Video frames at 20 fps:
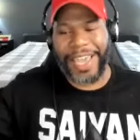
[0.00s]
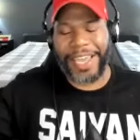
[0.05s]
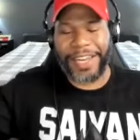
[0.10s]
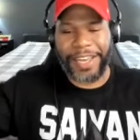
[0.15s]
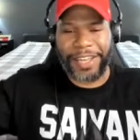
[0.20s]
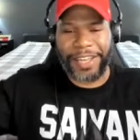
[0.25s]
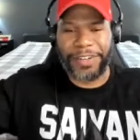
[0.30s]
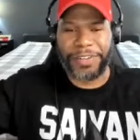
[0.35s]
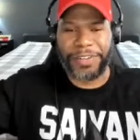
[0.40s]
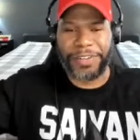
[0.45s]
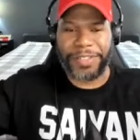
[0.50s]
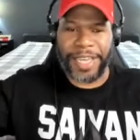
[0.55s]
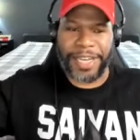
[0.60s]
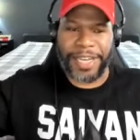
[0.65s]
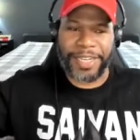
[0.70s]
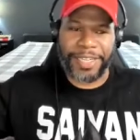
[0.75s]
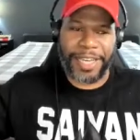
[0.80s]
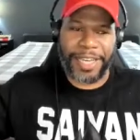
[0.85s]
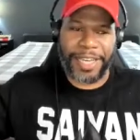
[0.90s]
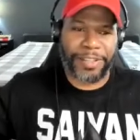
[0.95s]
and
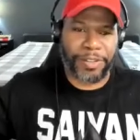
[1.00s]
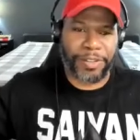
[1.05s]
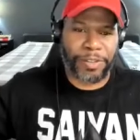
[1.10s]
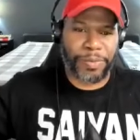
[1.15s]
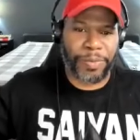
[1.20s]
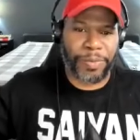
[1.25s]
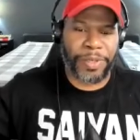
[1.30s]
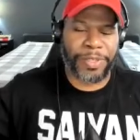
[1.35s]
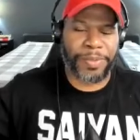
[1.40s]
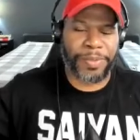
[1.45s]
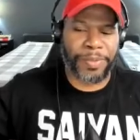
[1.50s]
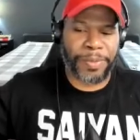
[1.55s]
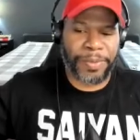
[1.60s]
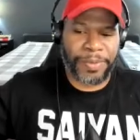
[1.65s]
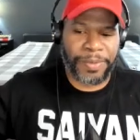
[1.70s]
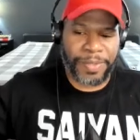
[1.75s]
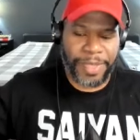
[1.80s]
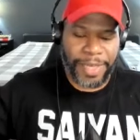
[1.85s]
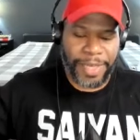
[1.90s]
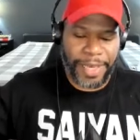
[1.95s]
understanding that those
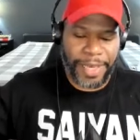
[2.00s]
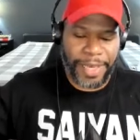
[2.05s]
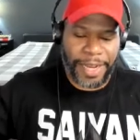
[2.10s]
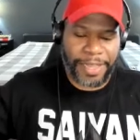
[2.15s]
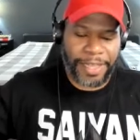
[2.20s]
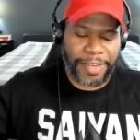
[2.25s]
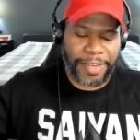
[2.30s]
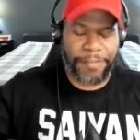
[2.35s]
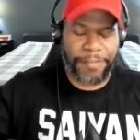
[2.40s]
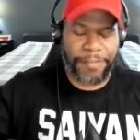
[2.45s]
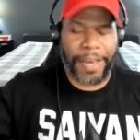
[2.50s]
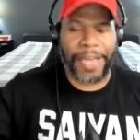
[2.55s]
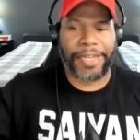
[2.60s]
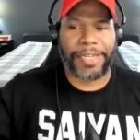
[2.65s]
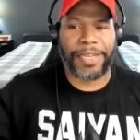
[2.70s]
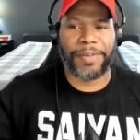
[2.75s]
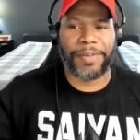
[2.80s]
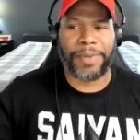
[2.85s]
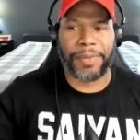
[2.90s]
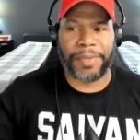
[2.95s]
principles. And I think
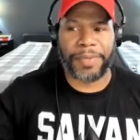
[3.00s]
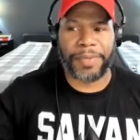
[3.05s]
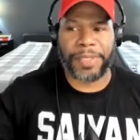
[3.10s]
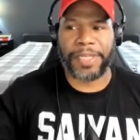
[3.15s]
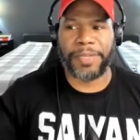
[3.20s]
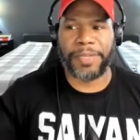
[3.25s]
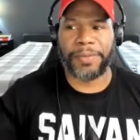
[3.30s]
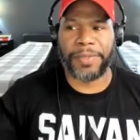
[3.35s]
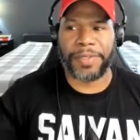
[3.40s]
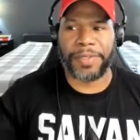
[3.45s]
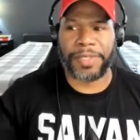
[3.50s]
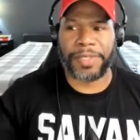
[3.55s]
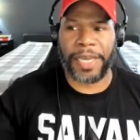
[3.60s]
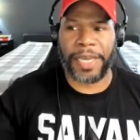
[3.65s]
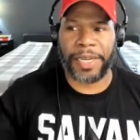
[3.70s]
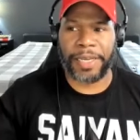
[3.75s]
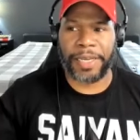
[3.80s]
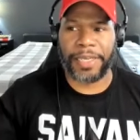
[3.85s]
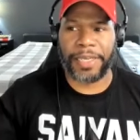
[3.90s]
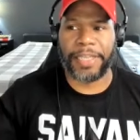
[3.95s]
finally what we did was
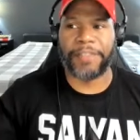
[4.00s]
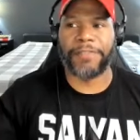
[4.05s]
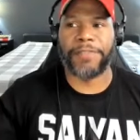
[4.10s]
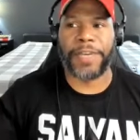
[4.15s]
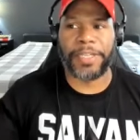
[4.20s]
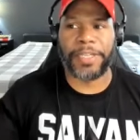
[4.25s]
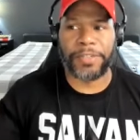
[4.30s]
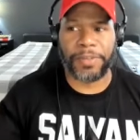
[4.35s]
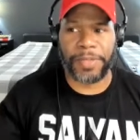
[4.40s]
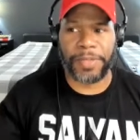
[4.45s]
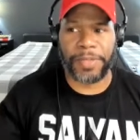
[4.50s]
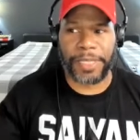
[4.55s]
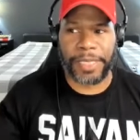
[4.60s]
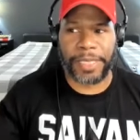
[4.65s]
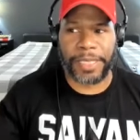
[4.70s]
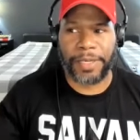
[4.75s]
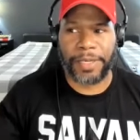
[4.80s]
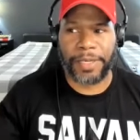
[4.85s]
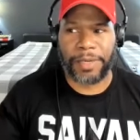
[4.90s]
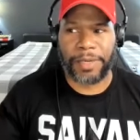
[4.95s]
kind of
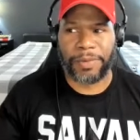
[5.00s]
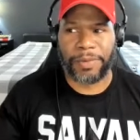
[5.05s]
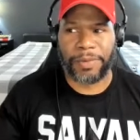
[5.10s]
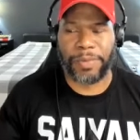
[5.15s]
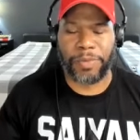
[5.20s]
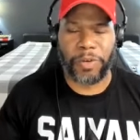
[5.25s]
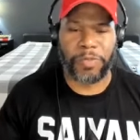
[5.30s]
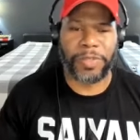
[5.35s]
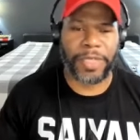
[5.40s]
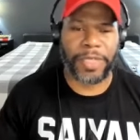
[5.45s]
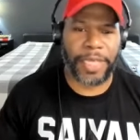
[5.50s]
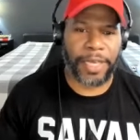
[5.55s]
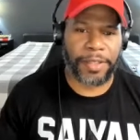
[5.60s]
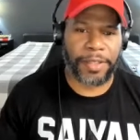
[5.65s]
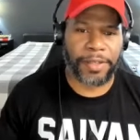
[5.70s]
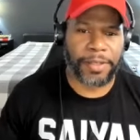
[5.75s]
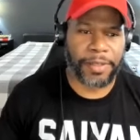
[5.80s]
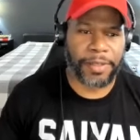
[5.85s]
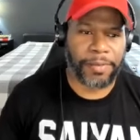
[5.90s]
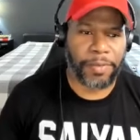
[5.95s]
eventually we moved
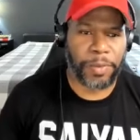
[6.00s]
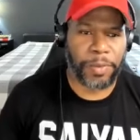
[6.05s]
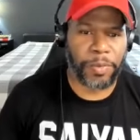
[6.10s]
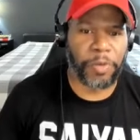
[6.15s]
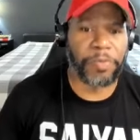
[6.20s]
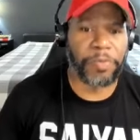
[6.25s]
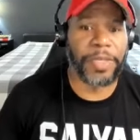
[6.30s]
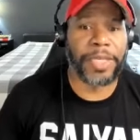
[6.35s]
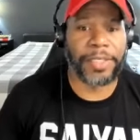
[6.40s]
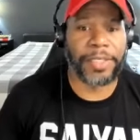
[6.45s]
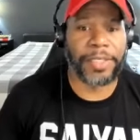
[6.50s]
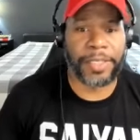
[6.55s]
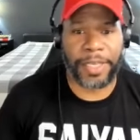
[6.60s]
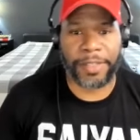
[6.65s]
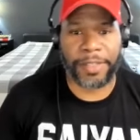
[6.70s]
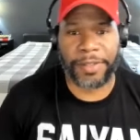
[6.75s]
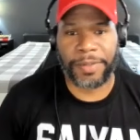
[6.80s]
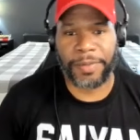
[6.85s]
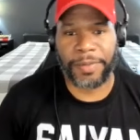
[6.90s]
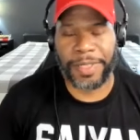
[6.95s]
together. We moved in
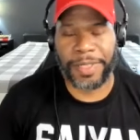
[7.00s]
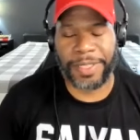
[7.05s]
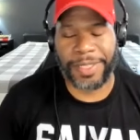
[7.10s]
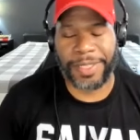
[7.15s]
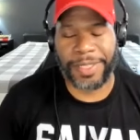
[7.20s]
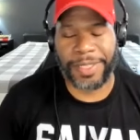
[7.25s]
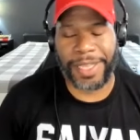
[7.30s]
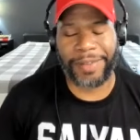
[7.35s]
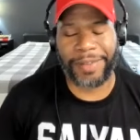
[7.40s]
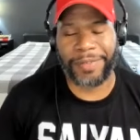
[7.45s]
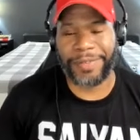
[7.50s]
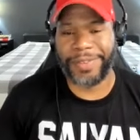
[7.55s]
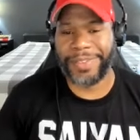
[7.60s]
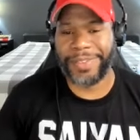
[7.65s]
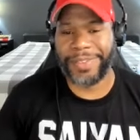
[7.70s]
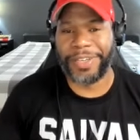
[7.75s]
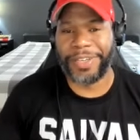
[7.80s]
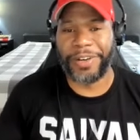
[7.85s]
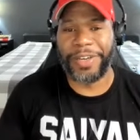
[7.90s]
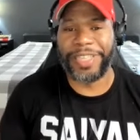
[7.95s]
together, which is a,
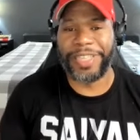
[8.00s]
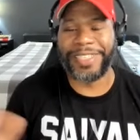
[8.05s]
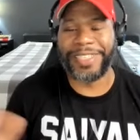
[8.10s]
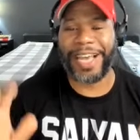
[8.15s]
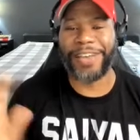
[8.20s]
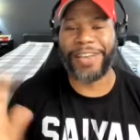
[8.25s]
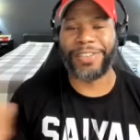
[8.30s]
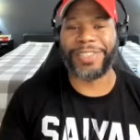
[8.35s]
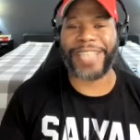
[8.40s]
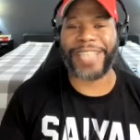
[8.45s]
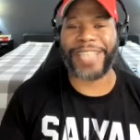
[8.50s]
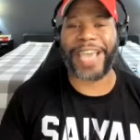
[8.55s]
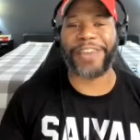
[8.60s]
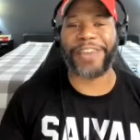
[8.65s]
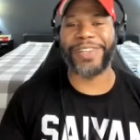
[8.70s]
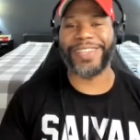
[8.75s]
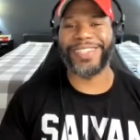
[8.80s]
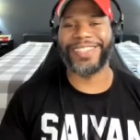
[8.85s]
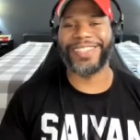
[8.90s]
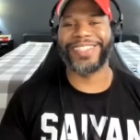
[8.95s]
you know, it sounds
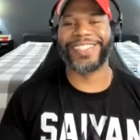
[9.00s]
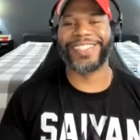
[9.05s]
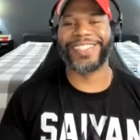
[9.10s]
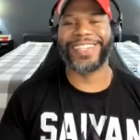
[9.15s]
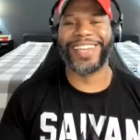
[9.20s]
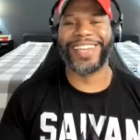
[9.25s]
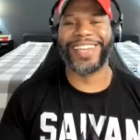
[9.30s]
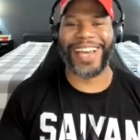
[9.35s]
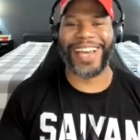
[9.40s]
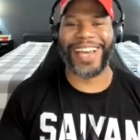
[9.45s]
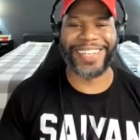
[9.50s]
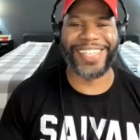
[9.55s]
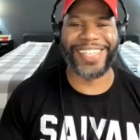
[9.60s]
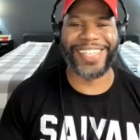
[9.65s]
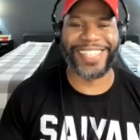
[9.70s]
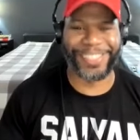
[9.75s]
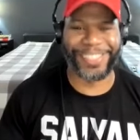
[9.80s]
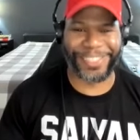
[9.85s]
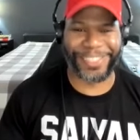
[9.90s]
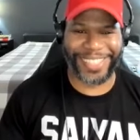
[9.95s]
sacrilege out there
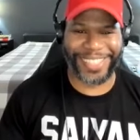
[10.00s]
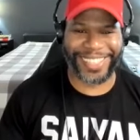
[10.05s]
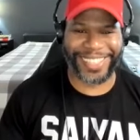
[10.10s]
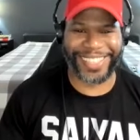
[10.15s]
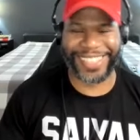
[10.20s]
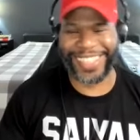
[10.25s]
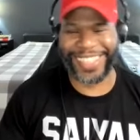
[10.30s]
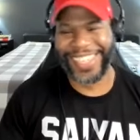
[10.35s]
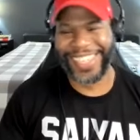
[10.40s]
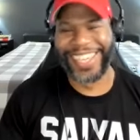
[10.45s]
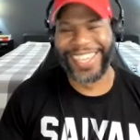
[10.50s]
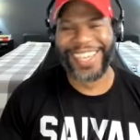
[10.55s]
in these streets,